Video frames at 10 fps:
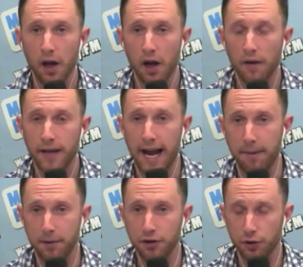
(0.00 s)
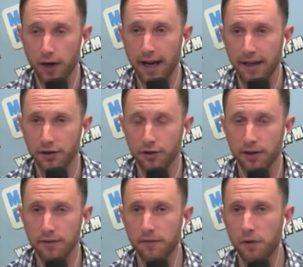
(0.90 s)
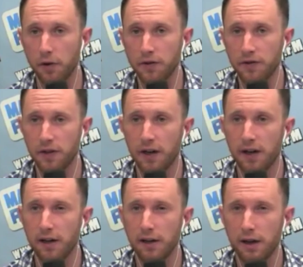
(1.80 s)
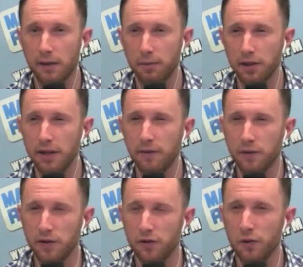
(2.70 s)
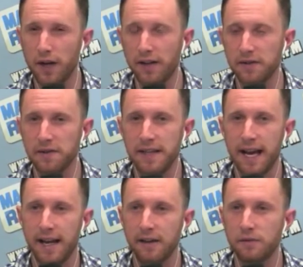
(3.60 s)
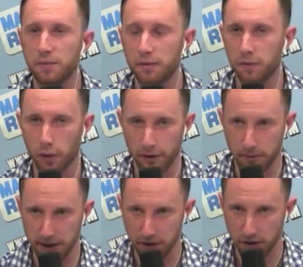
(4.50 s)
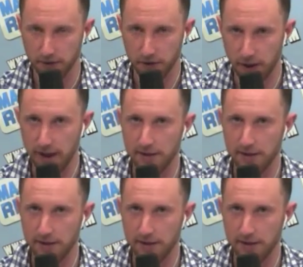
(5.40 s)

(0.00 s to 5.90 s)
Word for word: of cap and trade during the first, uh, I believe it was in 2010. It was before the midterm, so in his